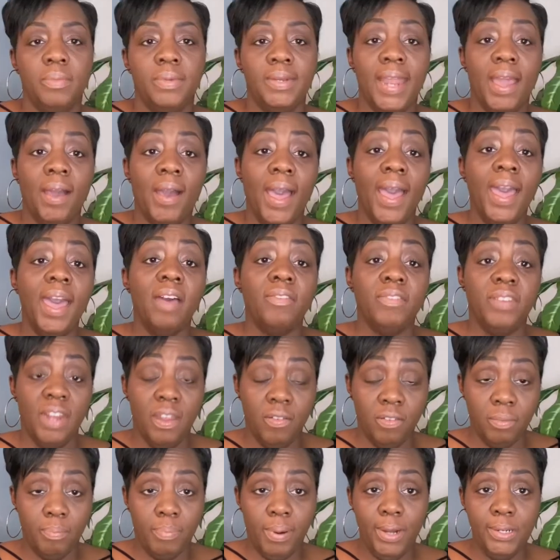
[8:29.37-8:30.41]
Now, I have
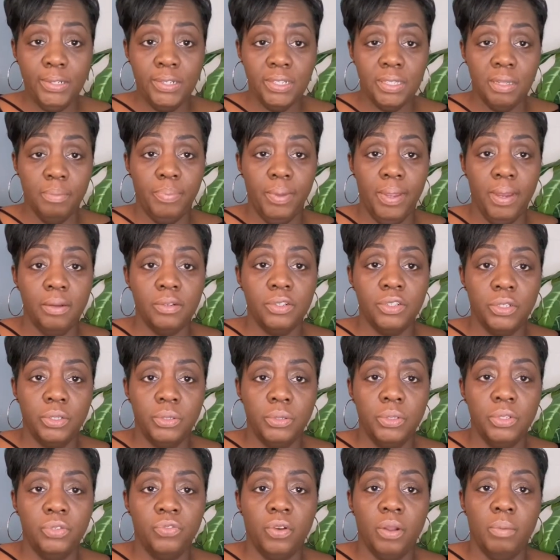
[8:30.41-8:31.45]
never purchased a pair of
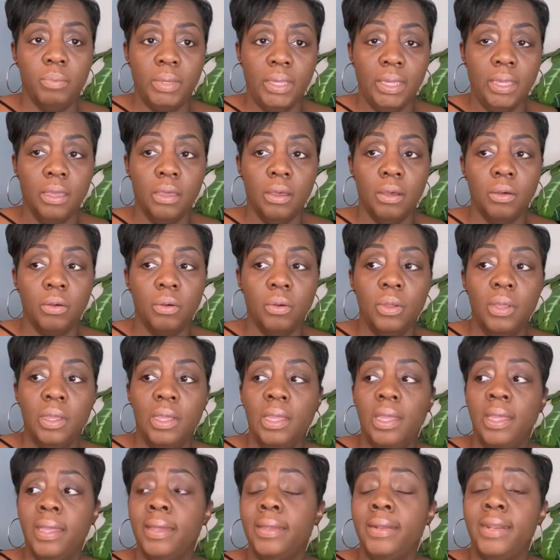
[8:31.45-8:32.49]
shoes from Ego.
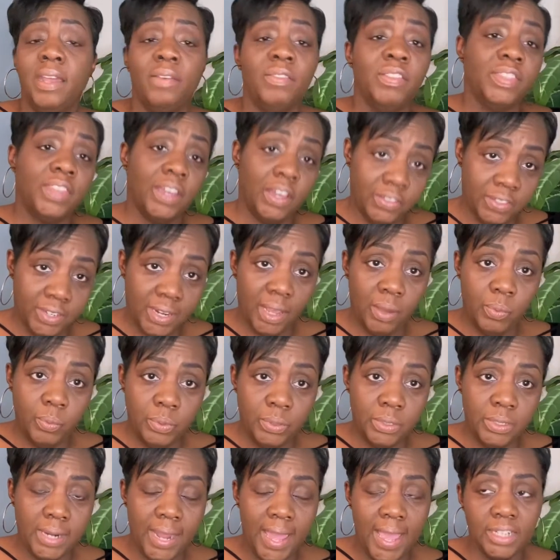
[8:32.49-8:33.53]
Never thought that I
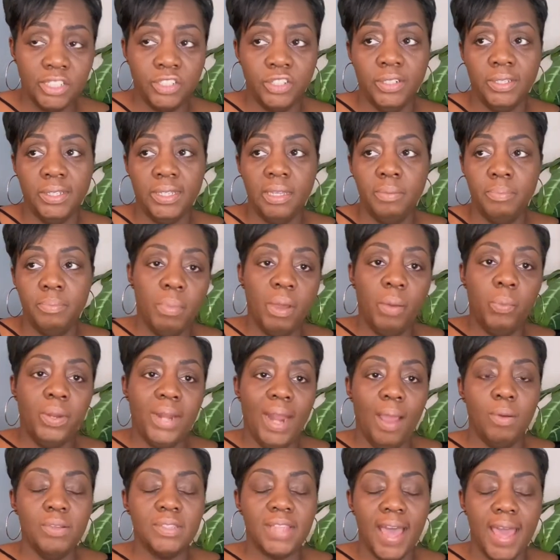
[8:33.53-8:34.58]
would, actually. But when
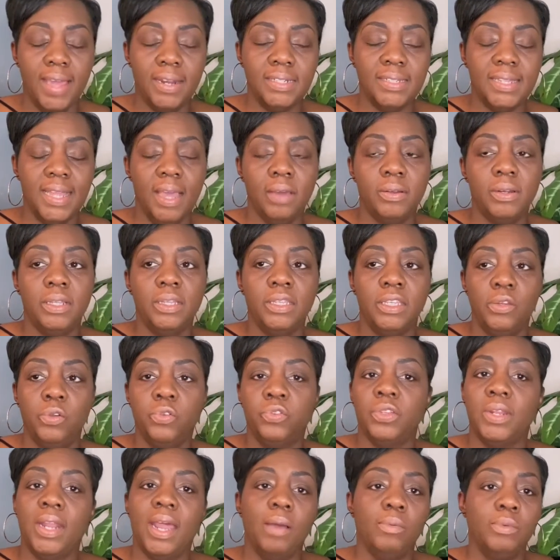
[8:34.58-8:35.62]
I was out of town in
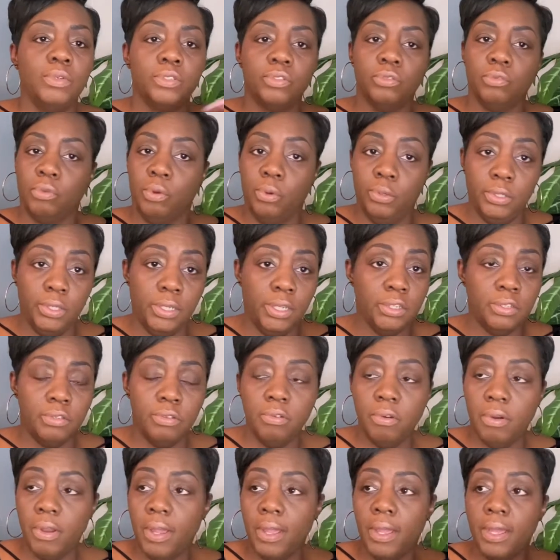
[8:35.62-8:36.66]
Houston, I was scrolling
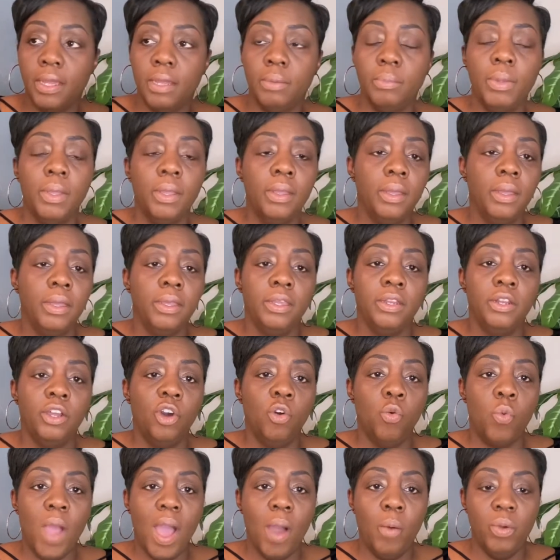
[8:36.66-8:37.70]
Instagram, you know,
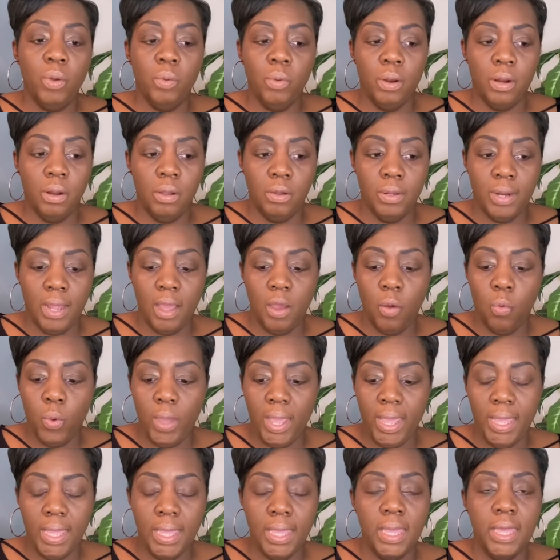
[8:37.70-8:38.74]
while we were on our
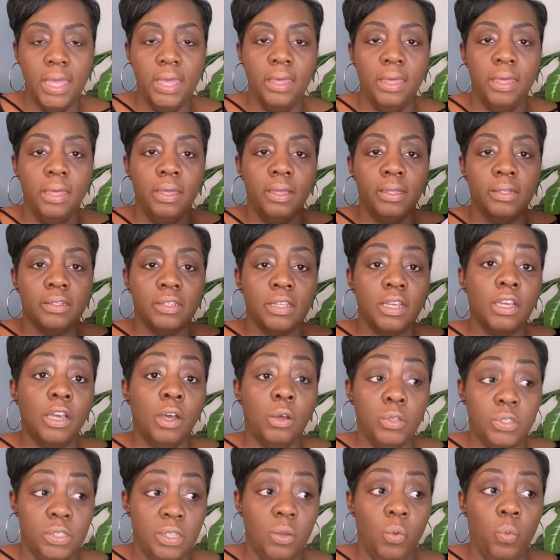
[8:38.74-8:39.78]
way to
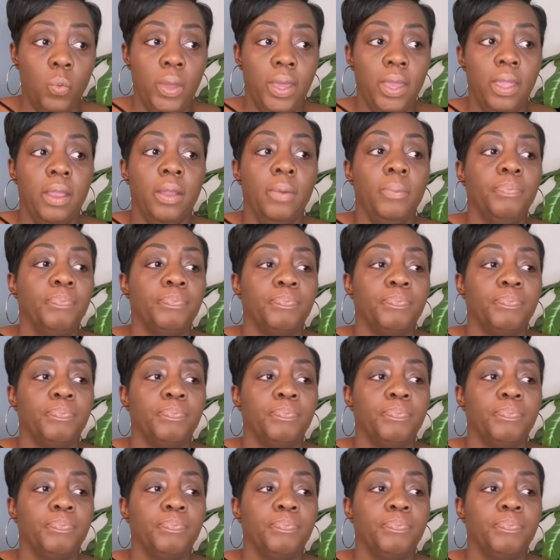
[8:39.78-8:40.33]
go somewhere,